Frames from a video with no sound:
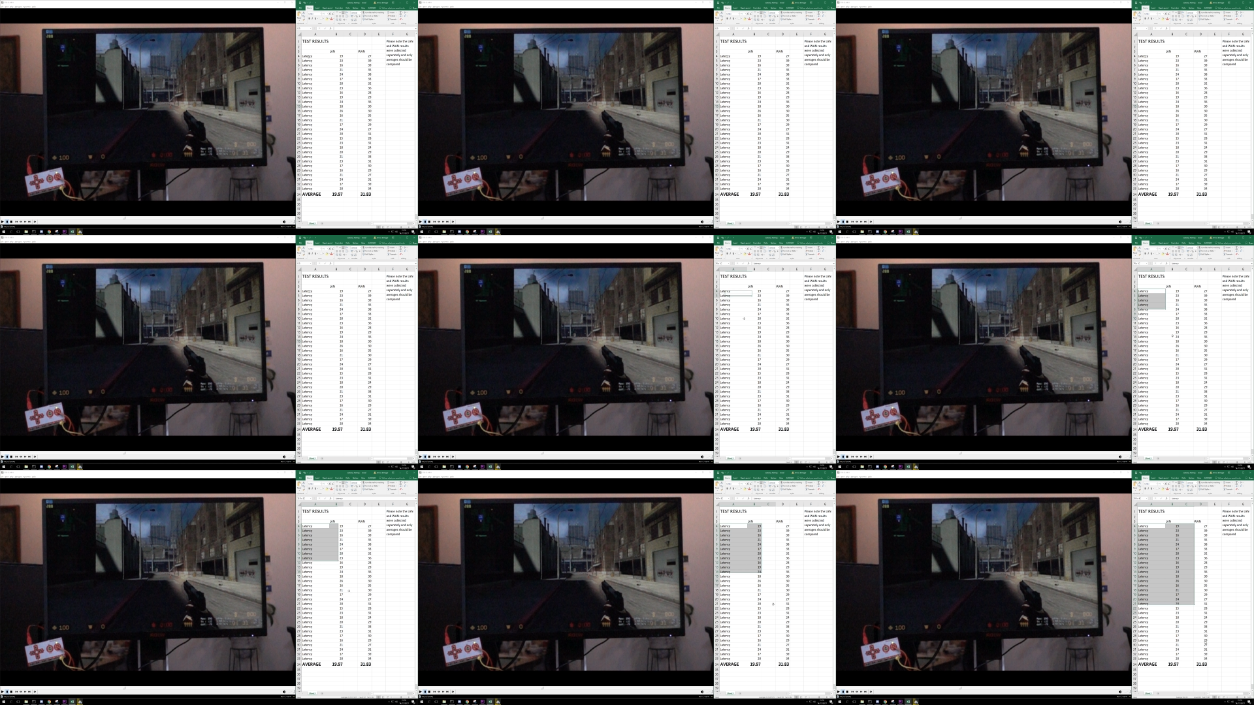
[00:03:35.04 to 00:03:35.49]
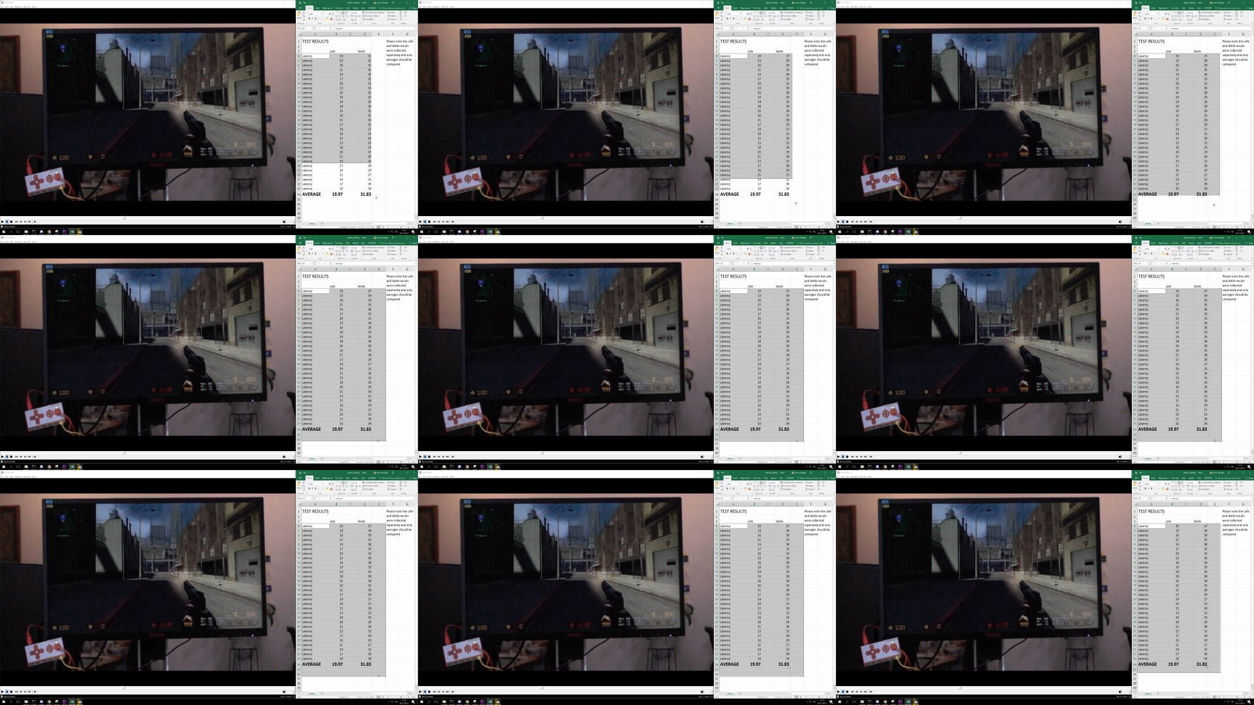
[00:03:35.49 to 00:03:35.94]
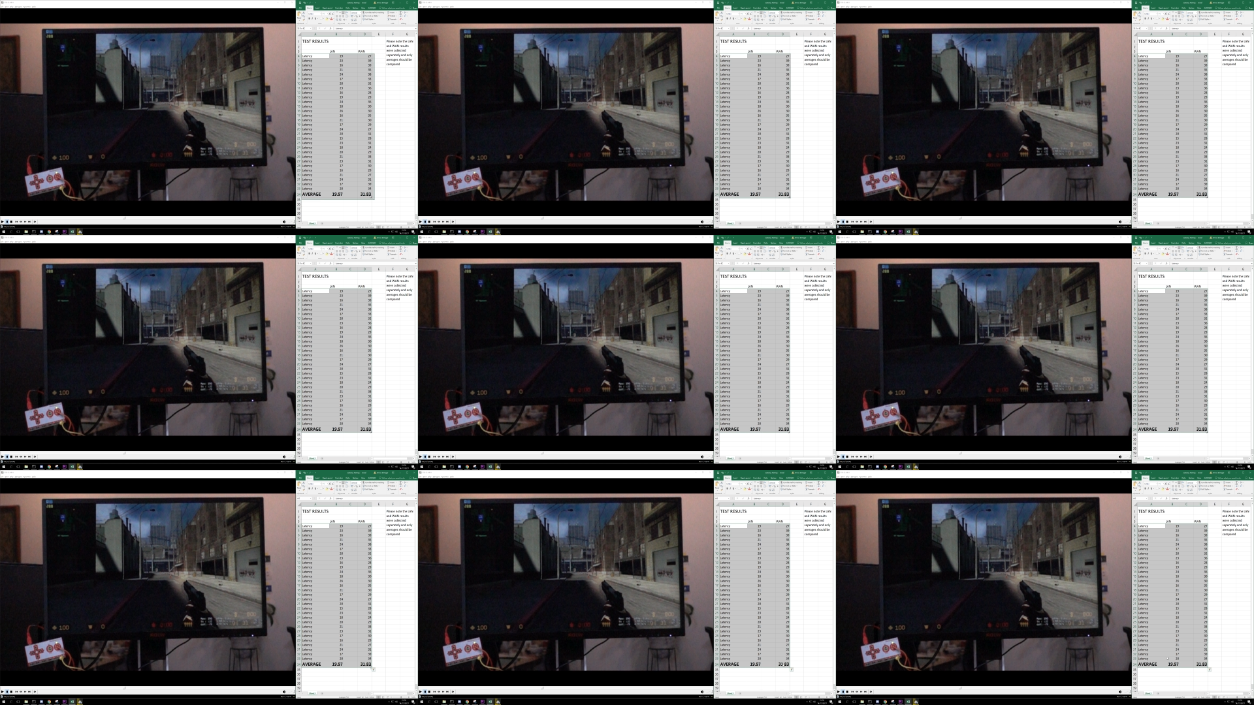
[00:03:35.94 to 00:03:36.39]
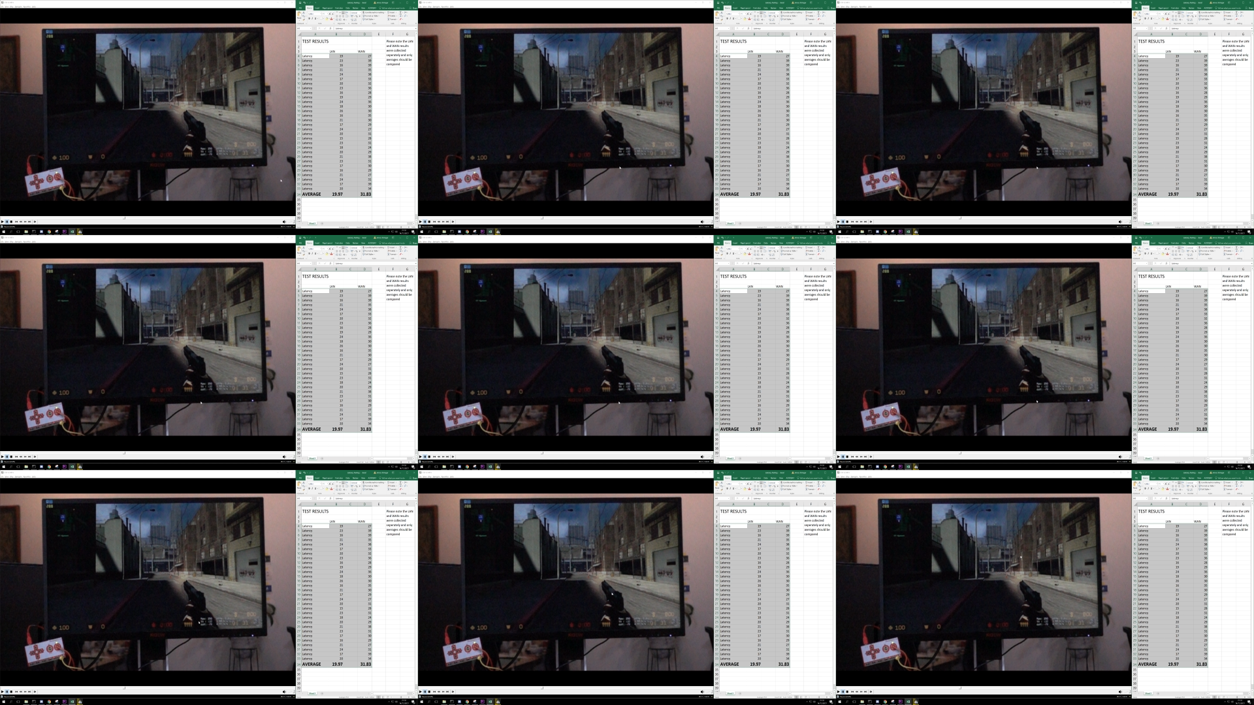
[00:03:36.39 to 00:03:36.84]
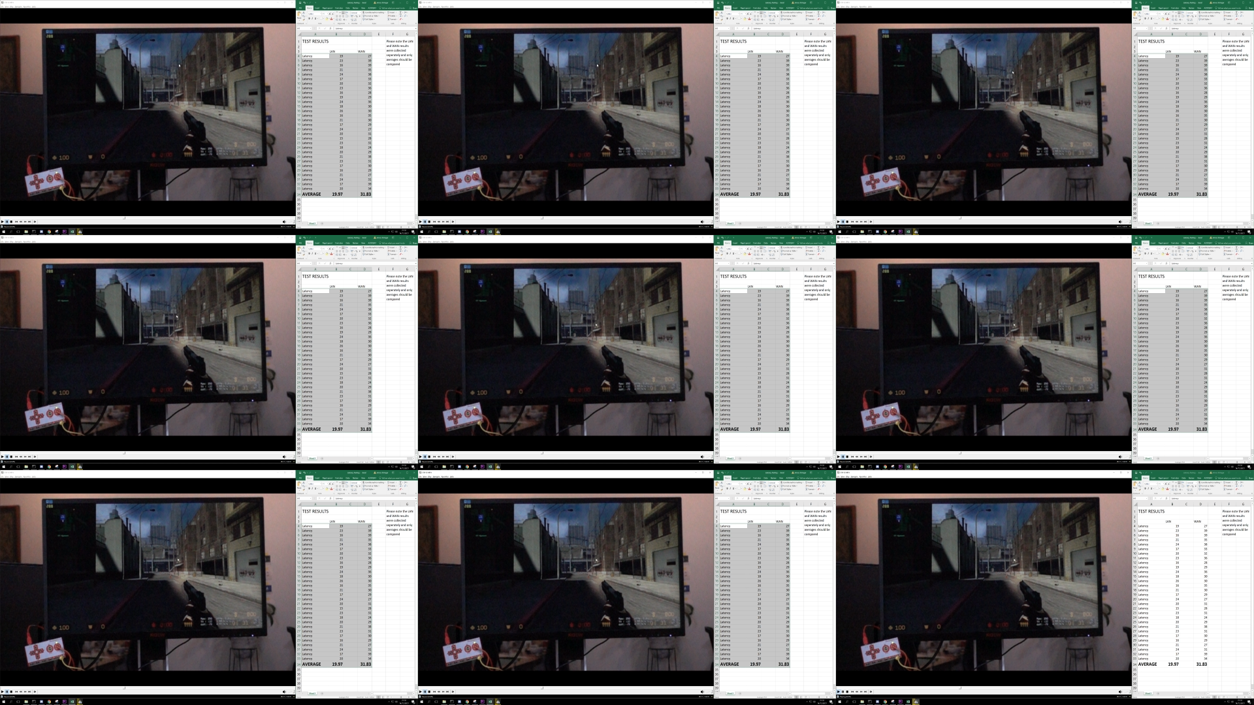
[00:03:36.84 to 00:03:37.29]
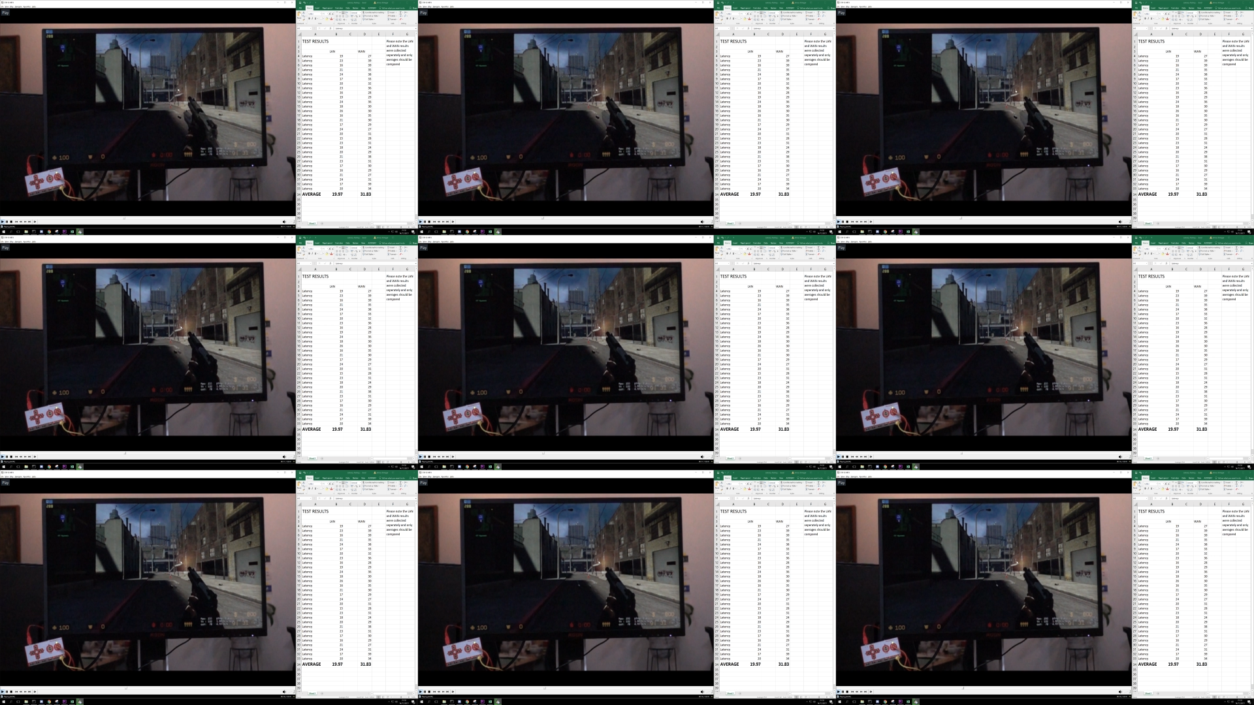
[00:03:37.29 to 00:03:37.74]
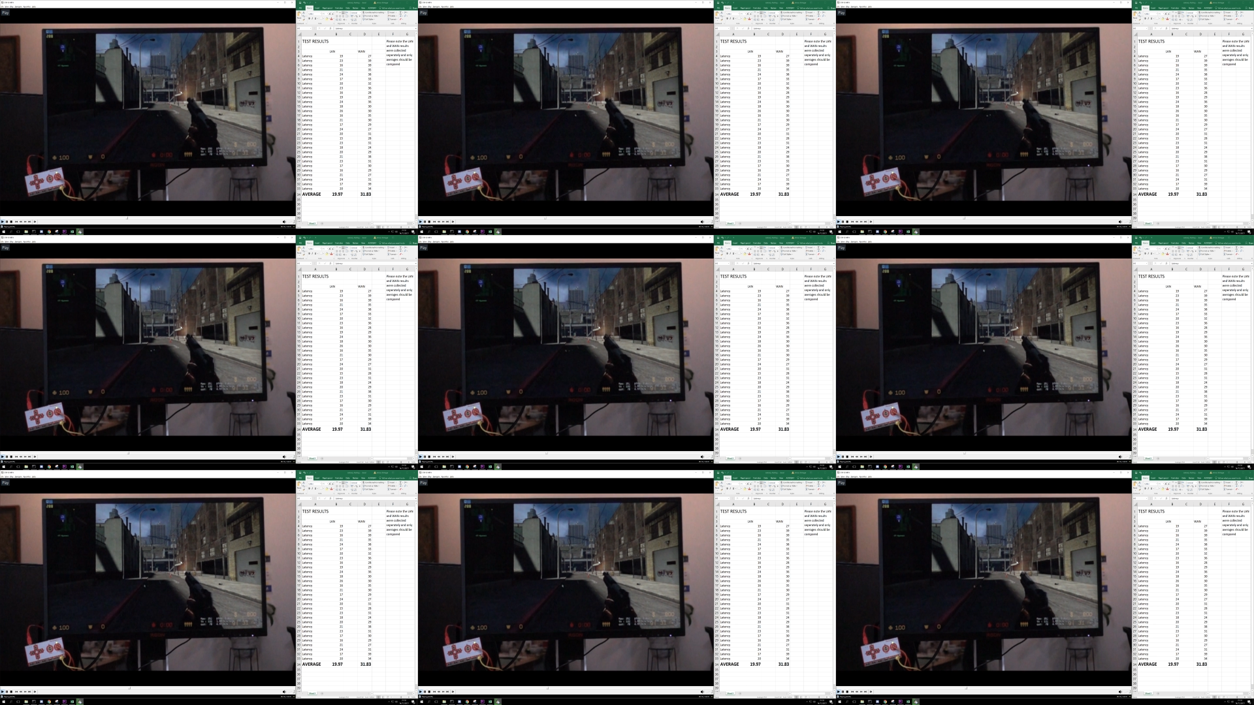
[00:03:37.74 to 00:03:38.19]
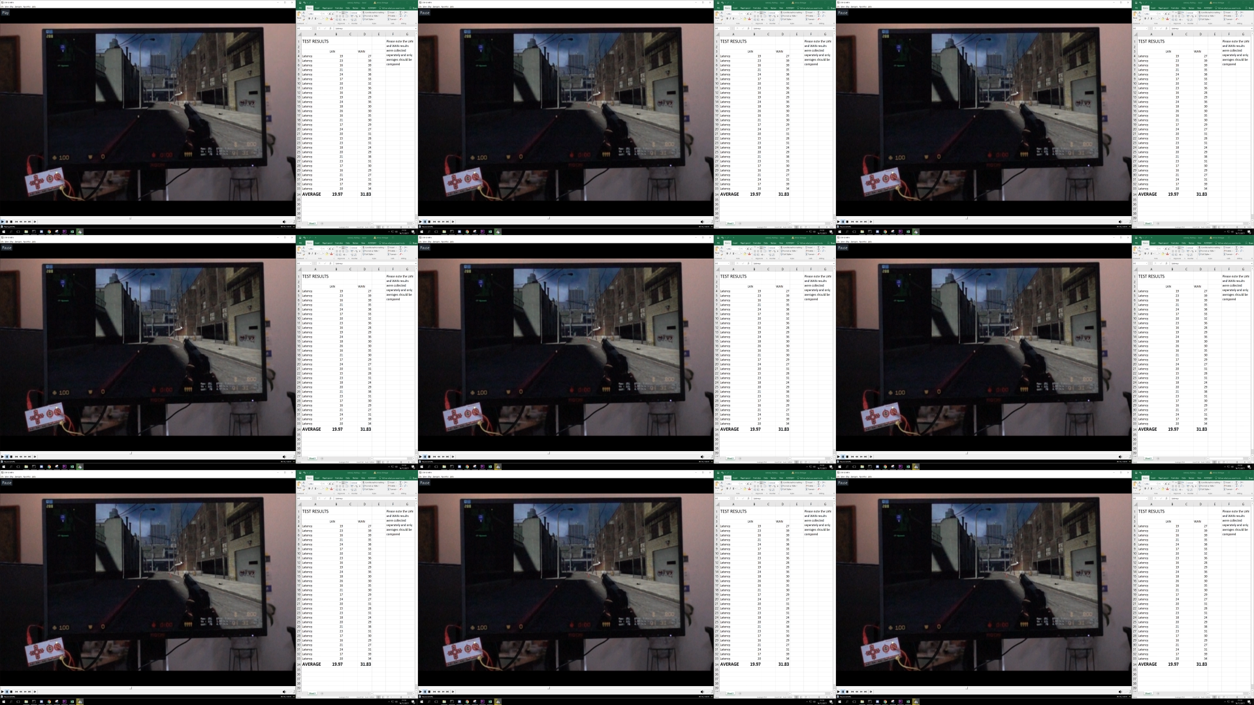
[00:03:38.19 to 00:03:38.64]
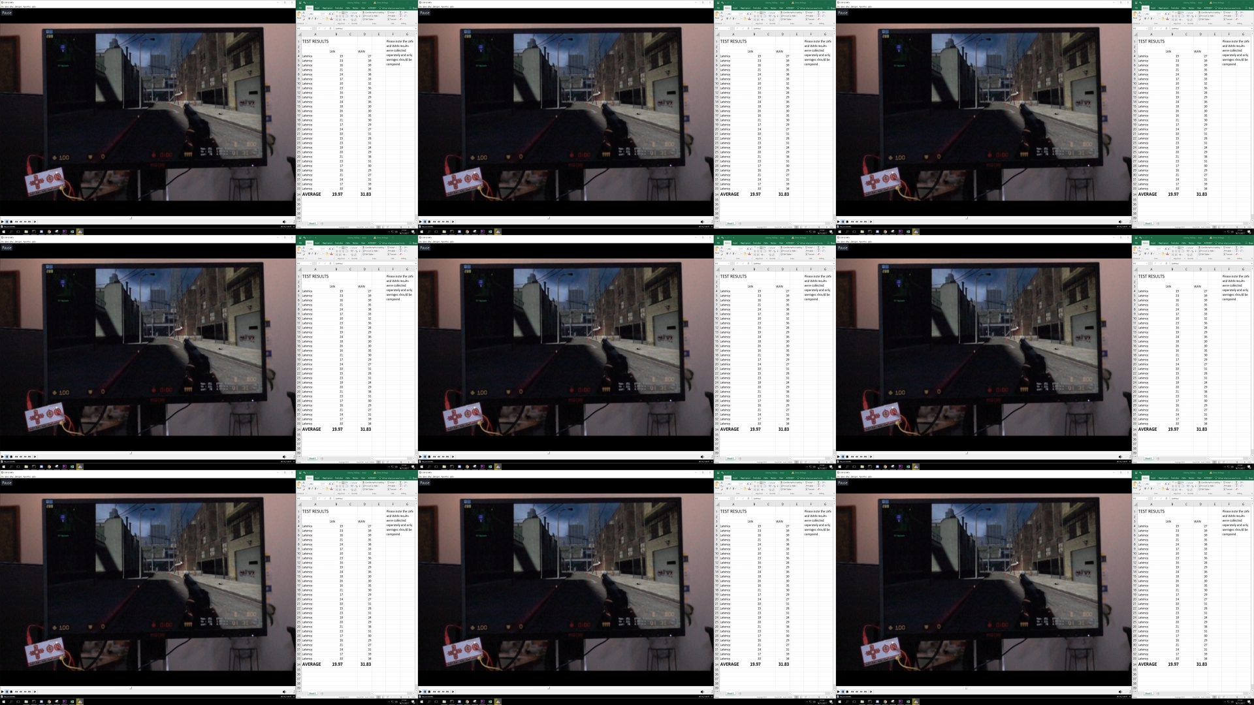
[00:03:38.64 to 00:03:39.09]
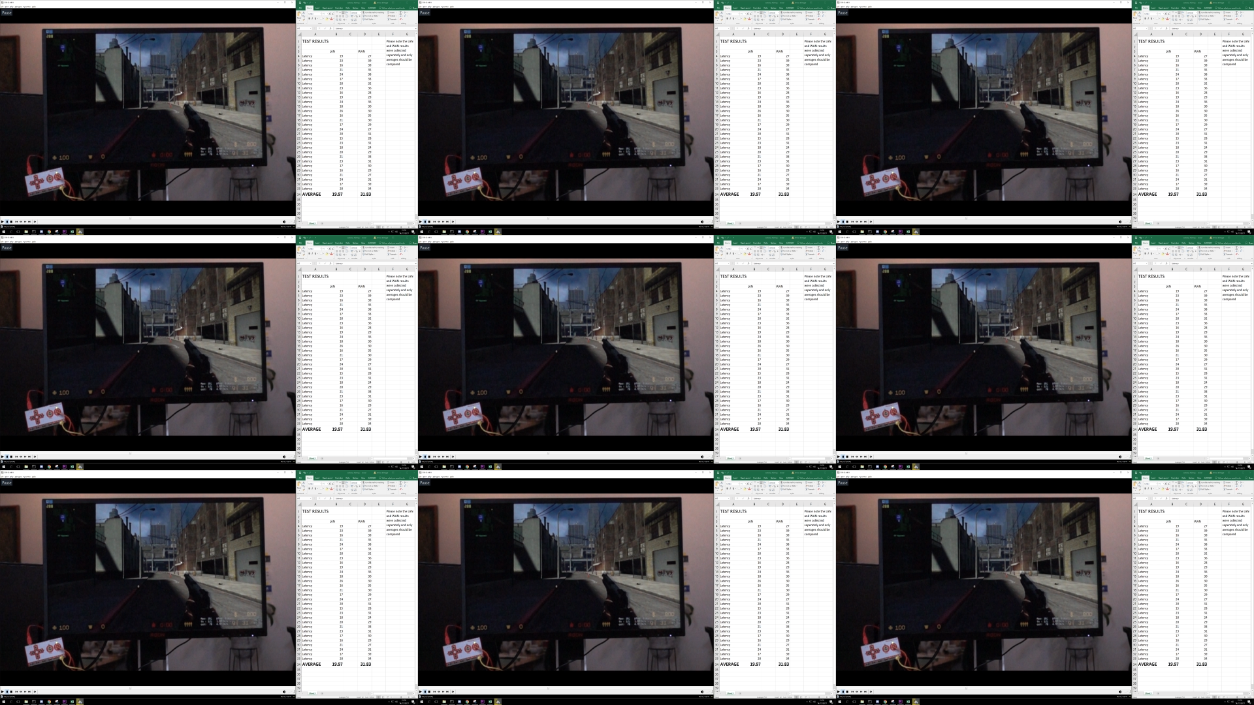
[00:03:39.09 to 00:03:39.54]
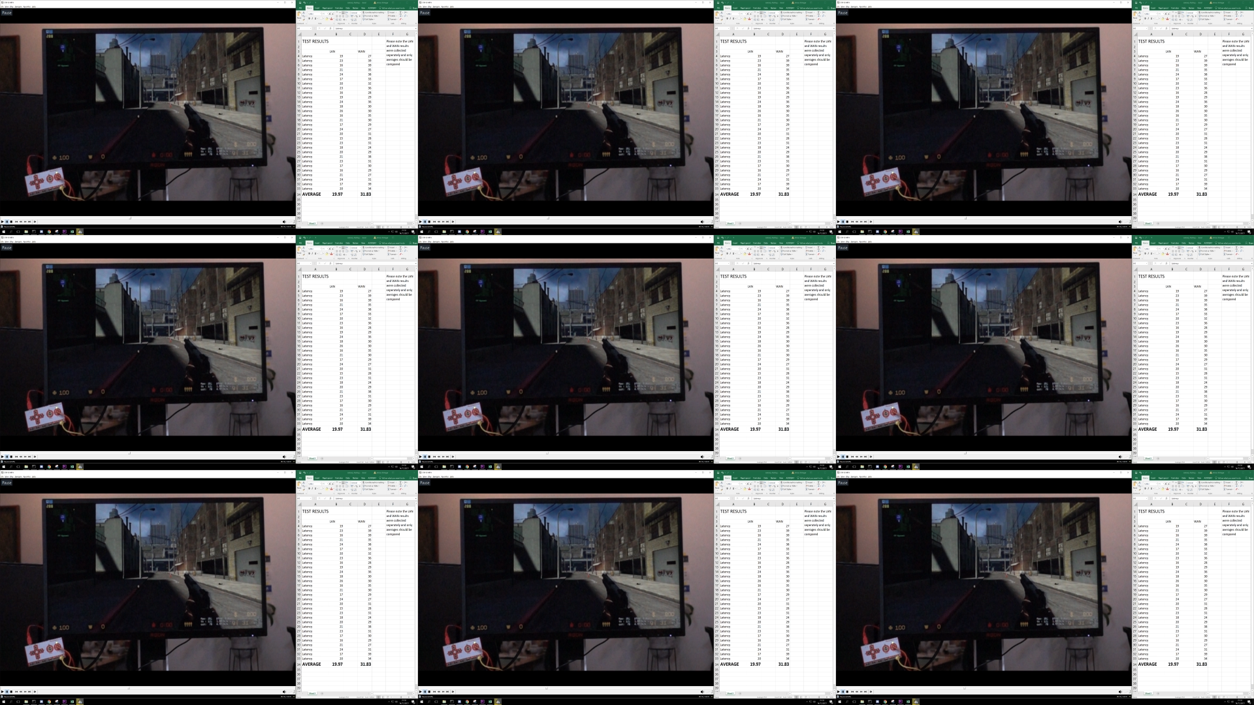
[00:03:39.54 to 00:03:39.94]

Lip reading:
(no speaker visible)